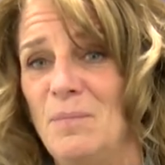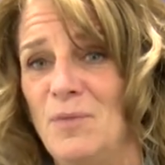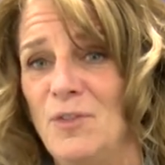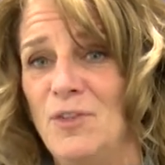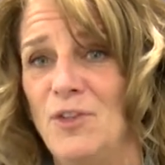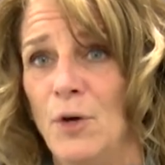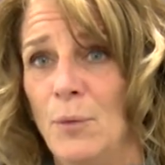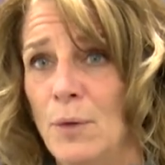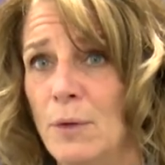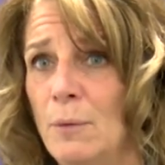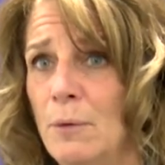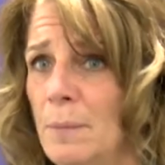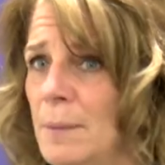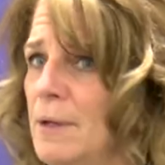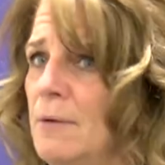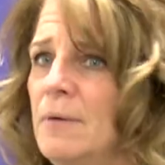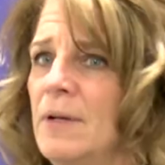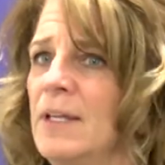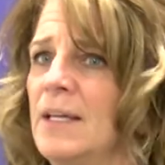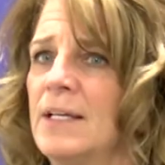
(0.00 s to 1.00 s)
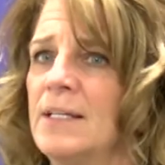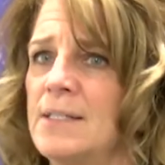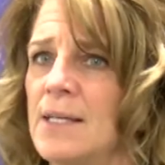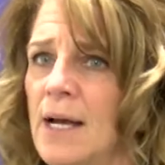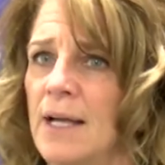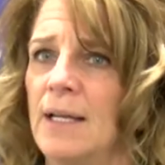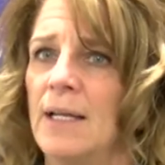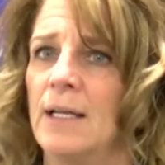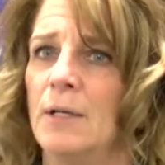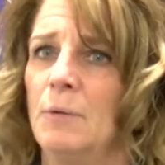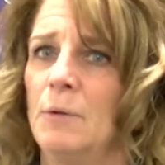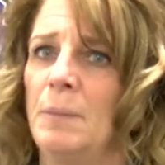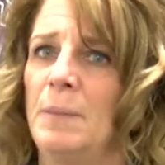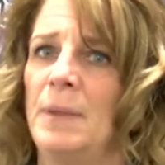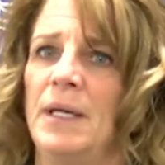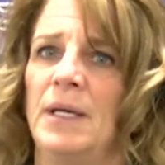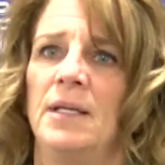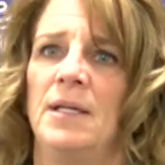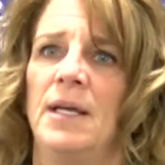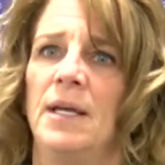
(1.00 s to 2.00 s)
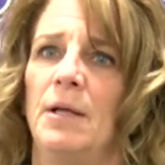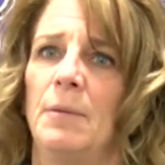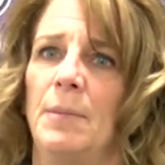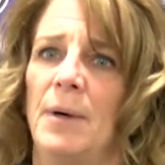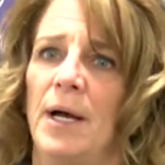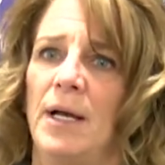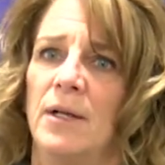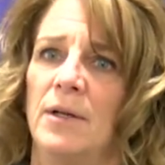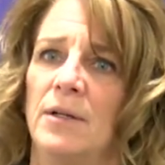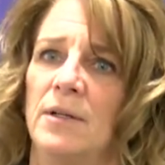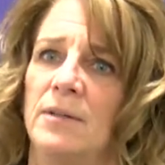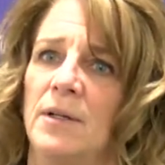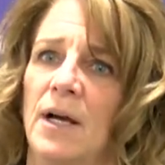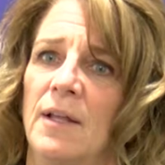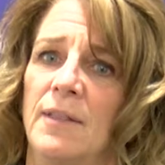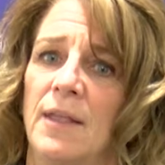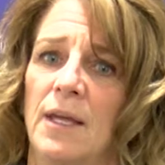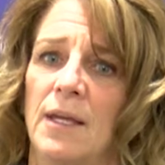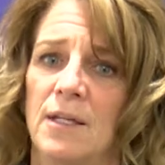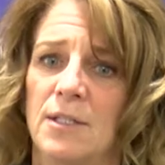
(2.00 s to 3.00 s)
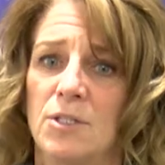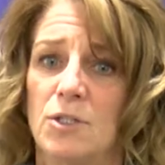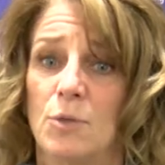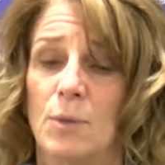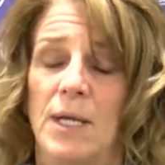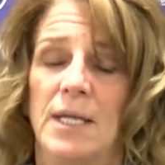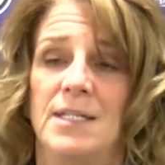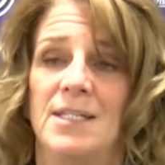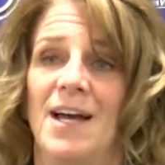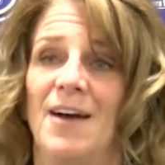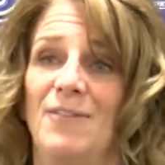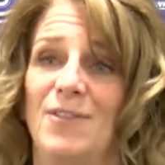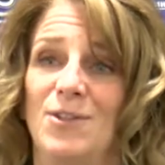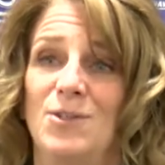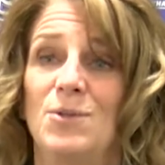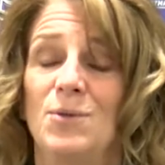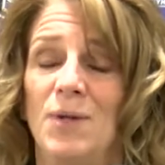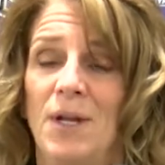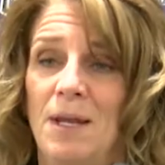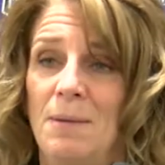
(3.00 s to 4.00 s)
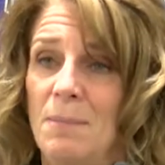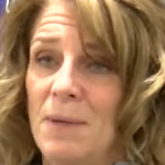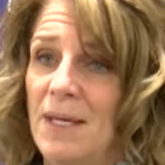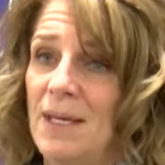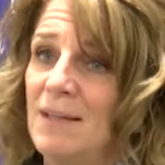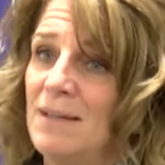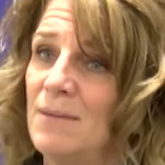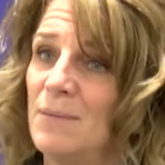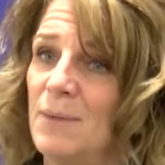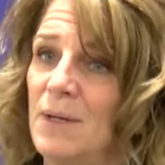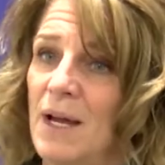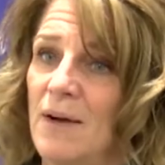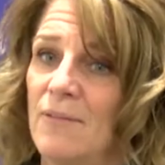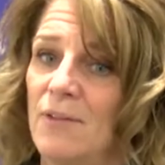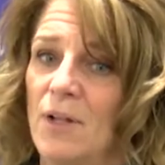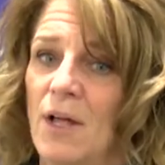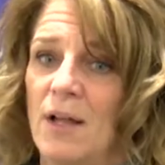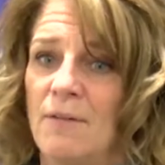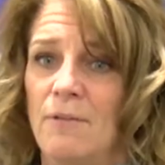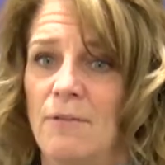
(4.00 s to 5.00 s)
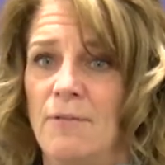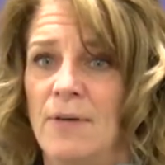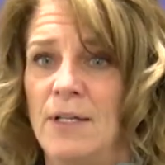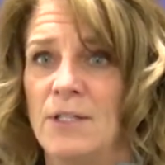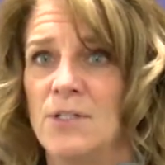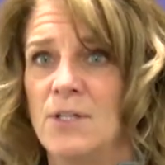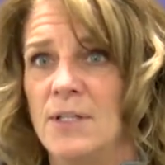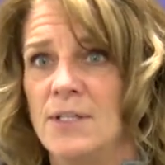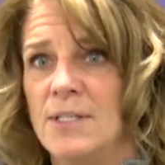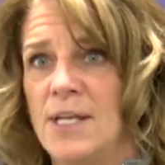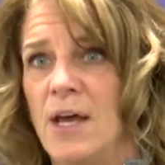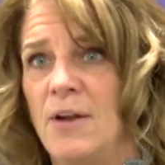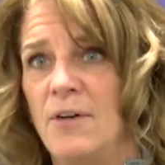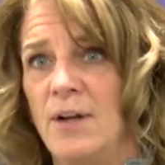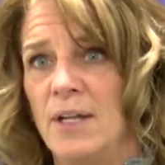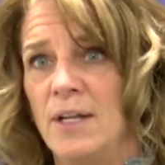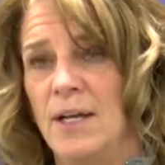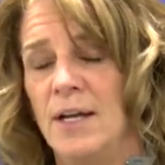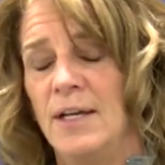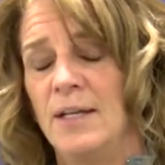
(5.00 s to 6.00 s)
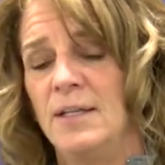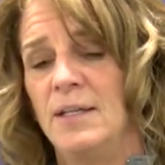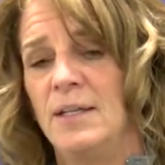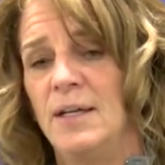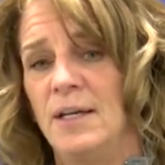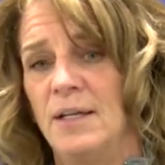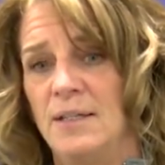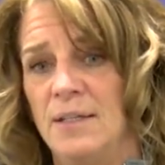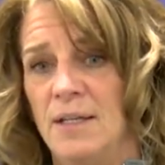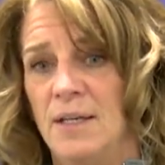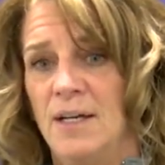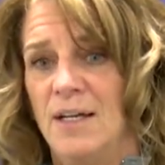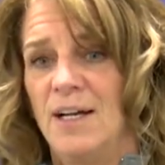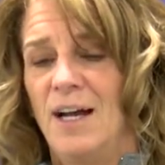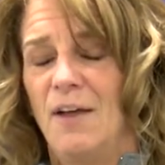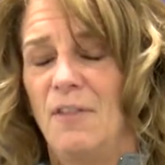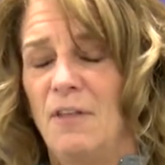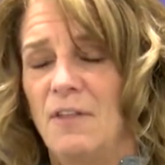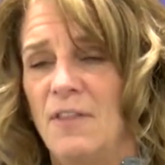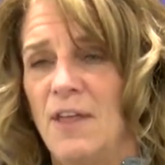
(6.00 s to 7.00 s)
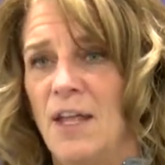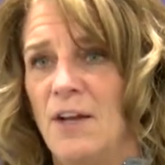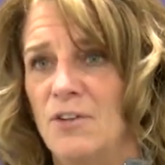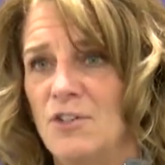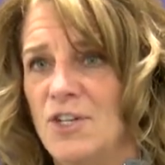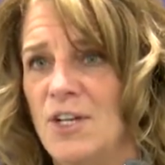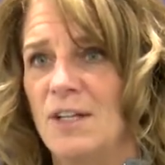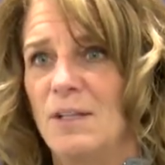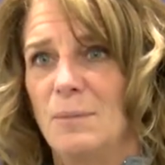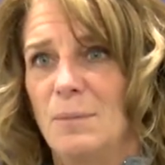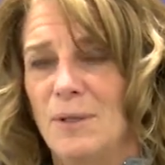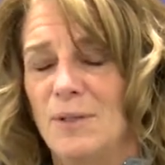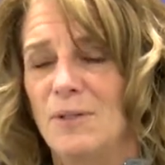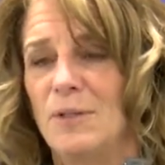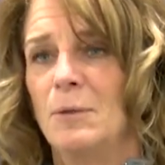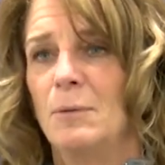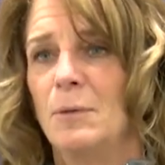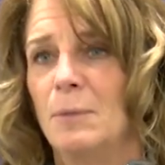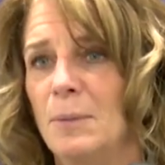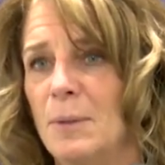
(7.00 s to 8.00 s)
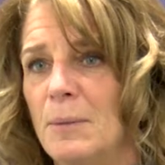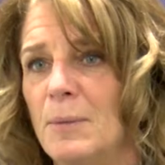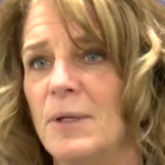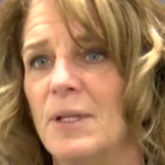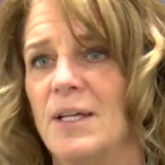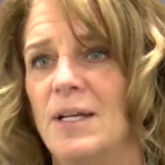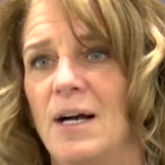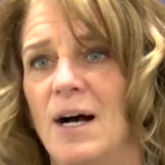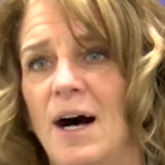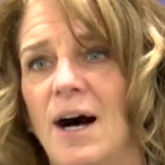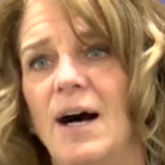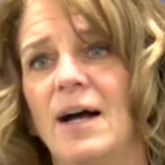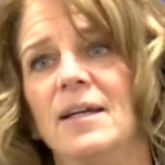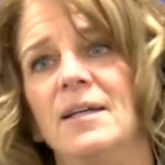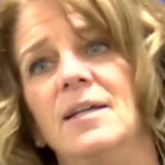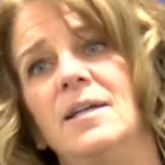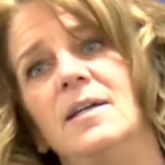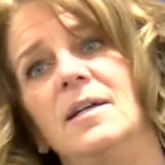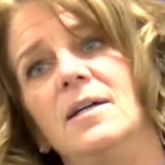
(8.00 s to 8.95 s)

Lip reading: So it will be really exciting. It will be a nail biter. I think it's great to have the two-day meet. We have a lot of events on Saturday night, and I think the energy in the building will be really high.